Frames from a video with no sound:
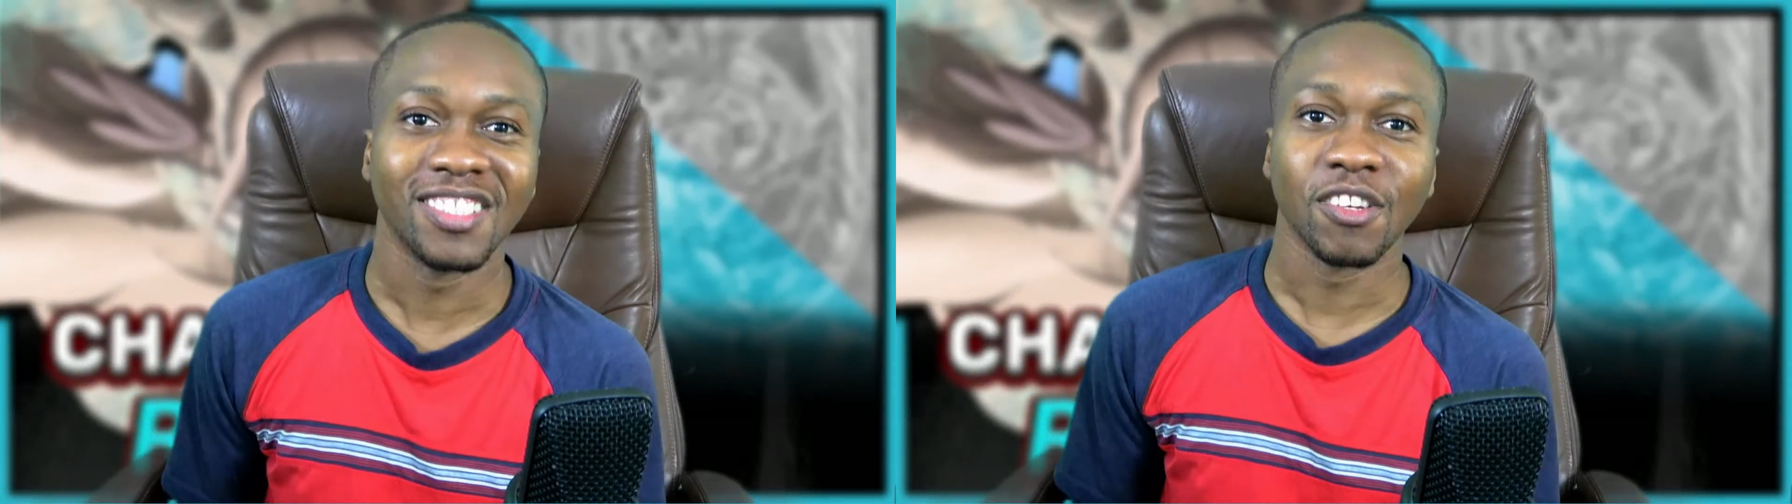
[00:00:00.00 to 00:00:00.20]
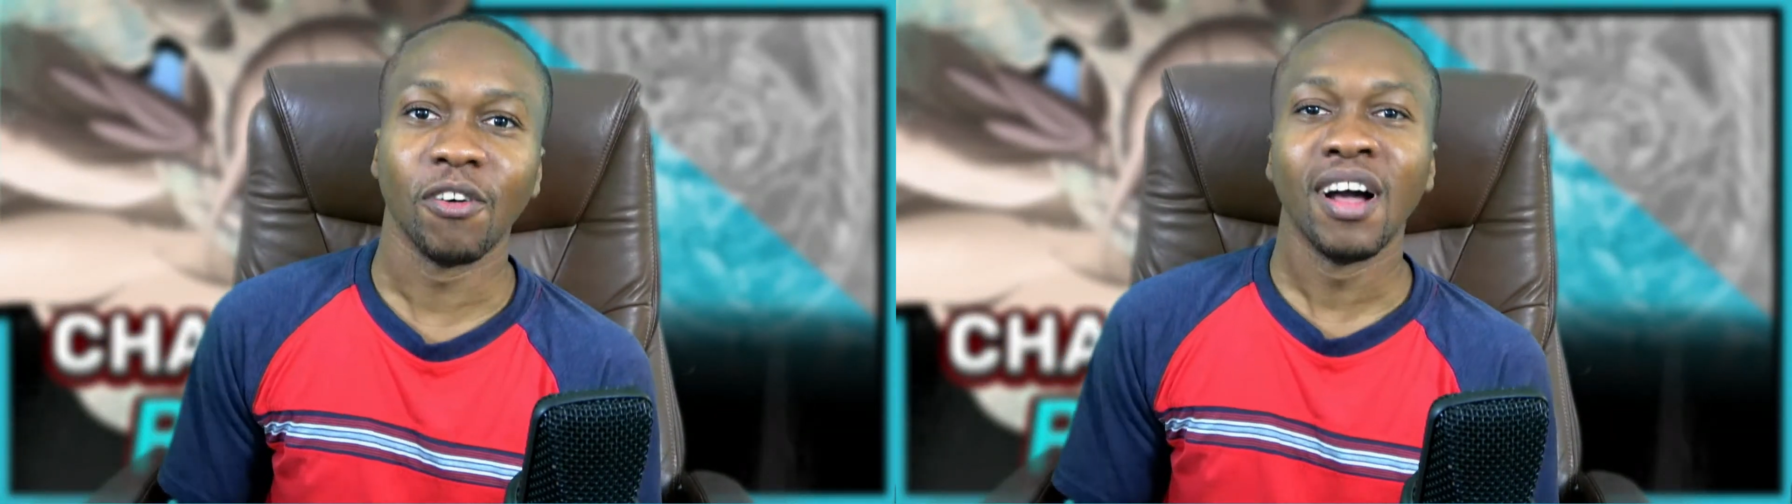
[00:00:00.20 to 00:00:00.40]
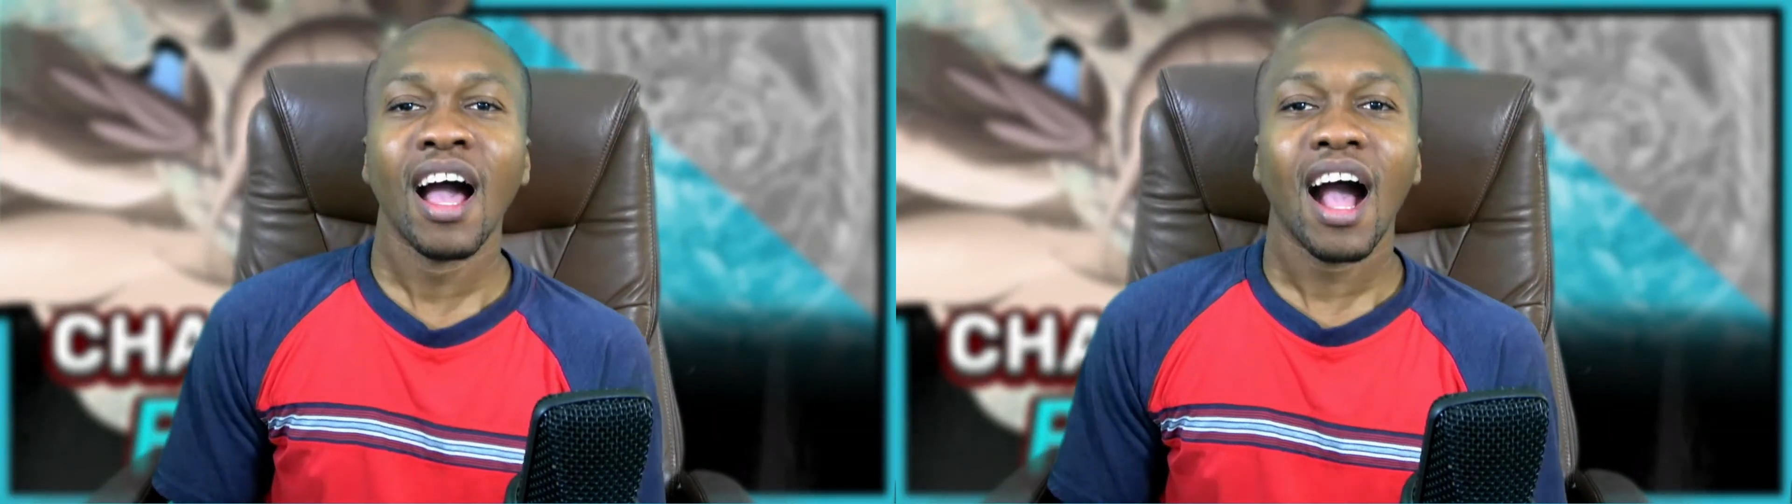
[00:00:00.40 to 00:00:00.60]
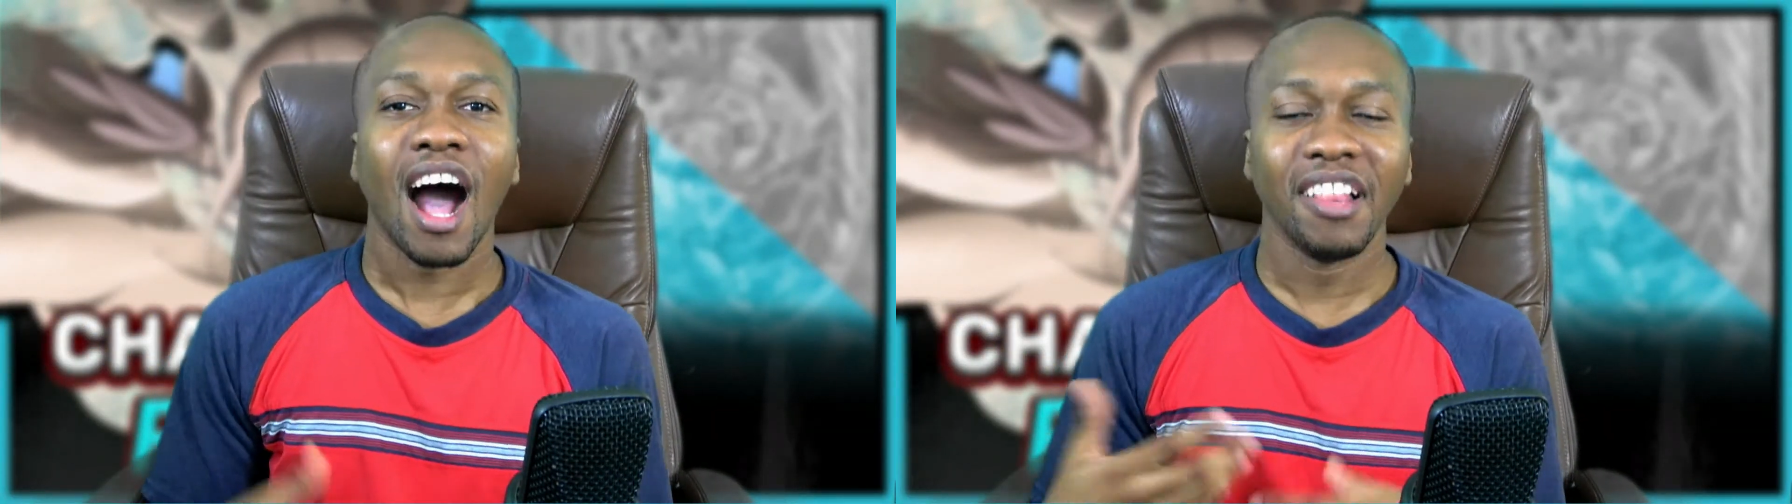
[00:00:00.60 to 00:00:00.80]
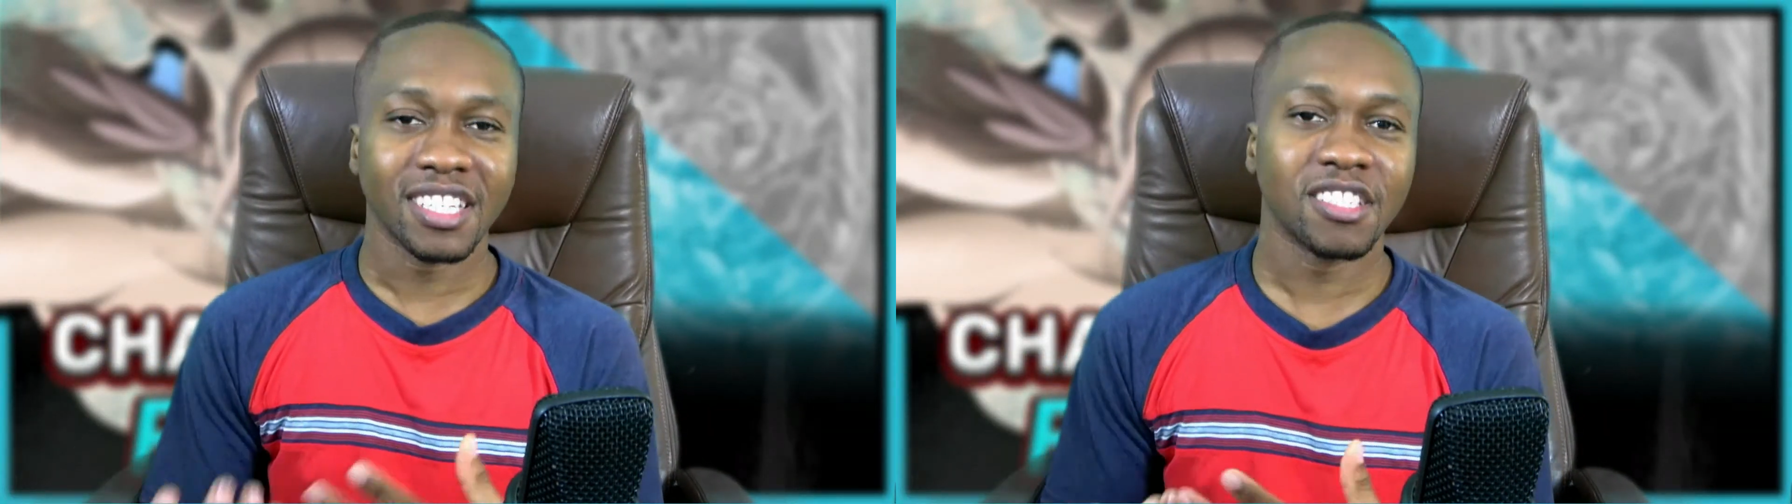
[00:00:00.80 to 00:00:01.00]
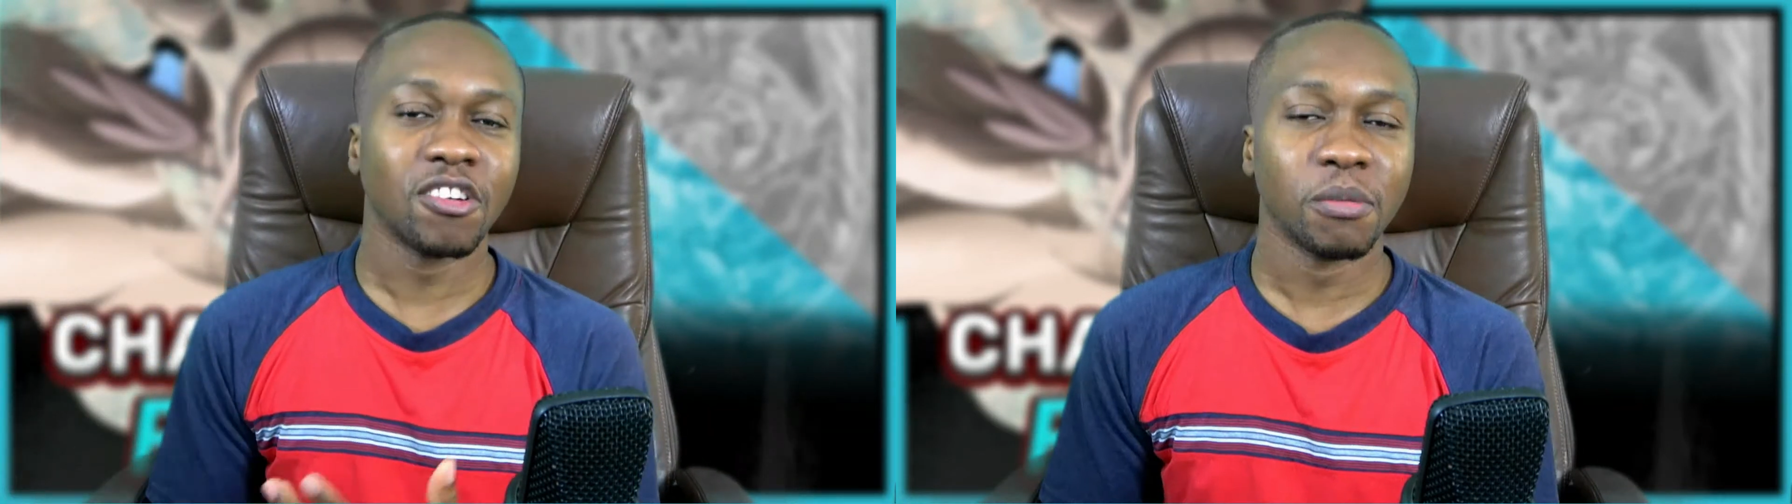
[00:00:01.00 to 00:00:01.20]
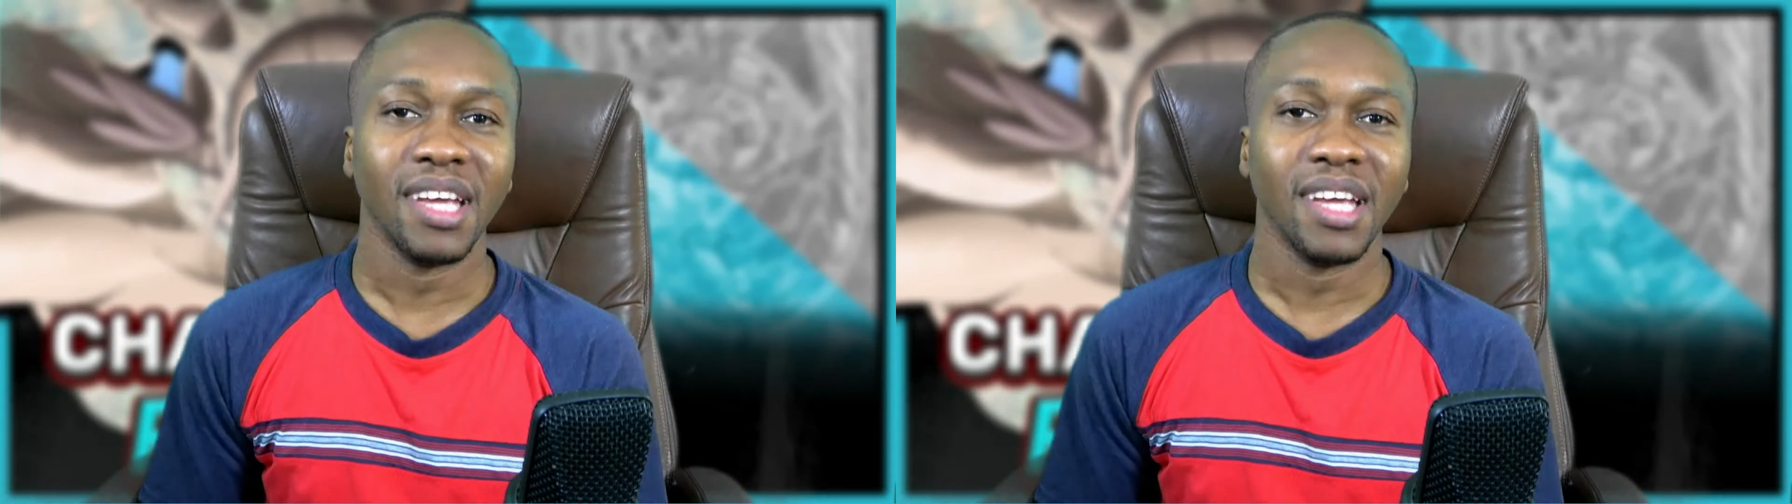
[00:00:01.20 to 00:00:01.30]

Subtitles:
So unless it's going